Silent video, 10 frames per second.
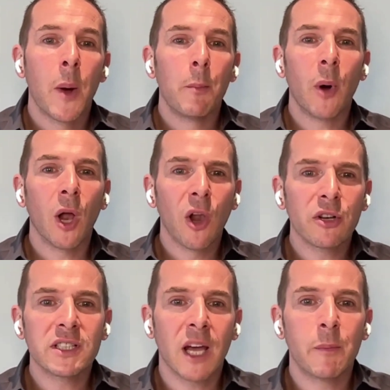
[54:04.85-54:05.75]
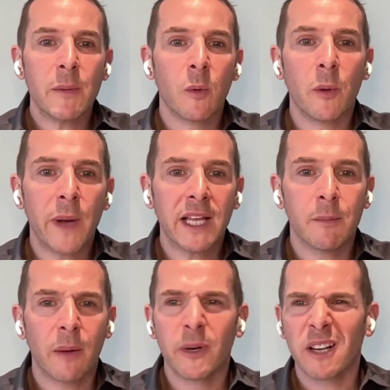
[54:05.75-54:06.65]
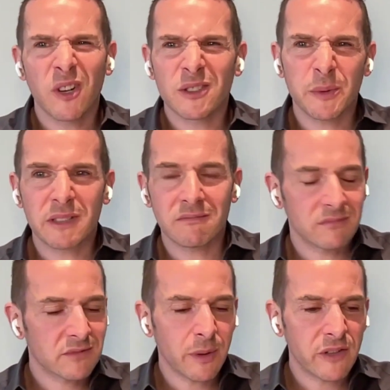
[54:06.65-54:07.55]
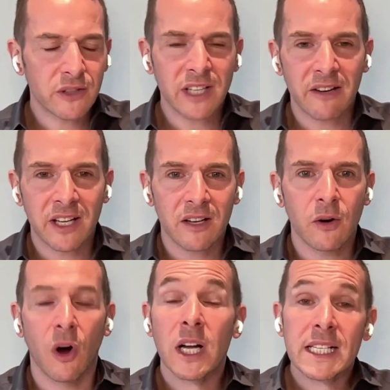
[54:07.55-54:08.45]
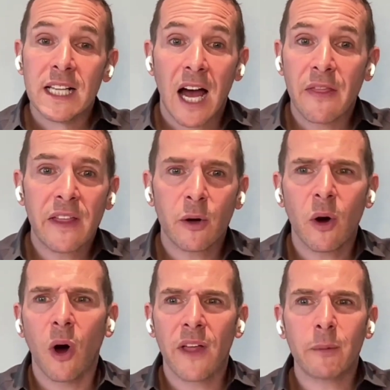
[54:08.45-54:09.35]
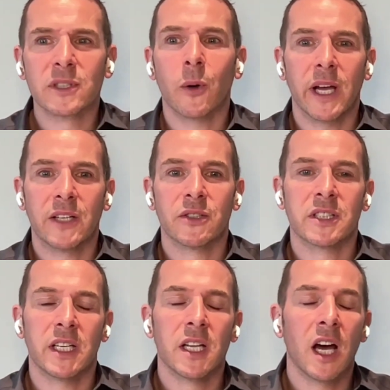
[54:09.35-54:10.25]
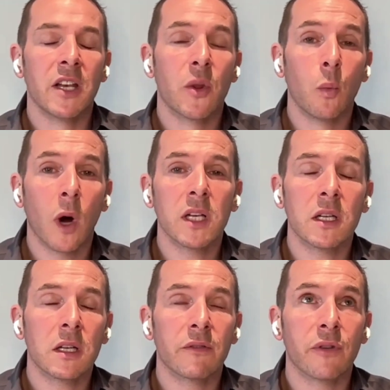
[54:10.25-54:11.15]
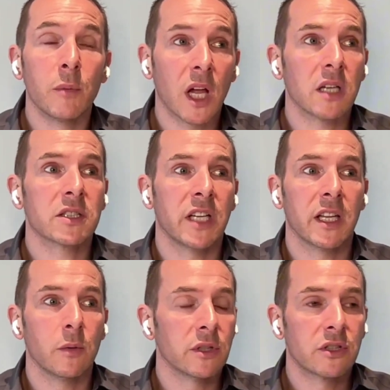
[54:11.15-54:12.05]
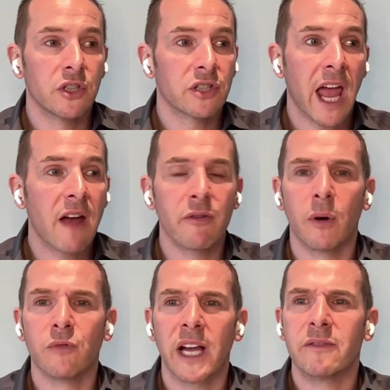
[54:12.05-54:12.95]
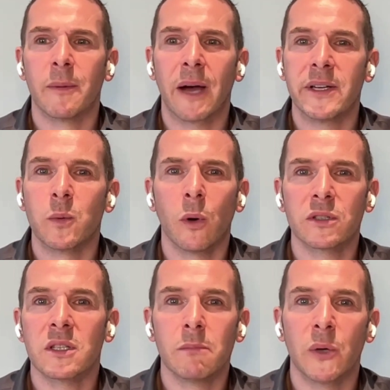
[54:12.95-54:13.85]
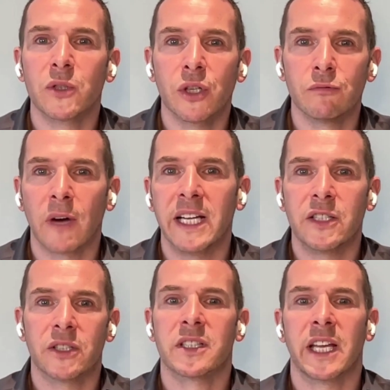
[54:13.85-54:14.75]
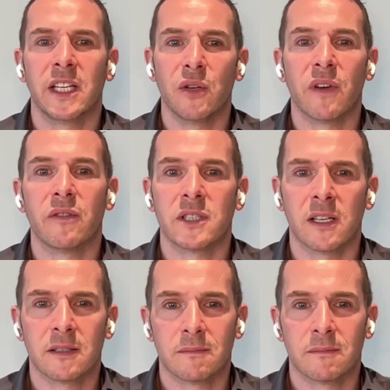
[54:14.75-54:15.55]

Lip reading: But a lot of the time, people will pick them up and go, "Oh, should we have a look down it?" Oh, and then they'll go, "Oh, that one's quite interesting." And the one from last year that was just everyone raved about is, "What's the most courageous thing you've ever done?"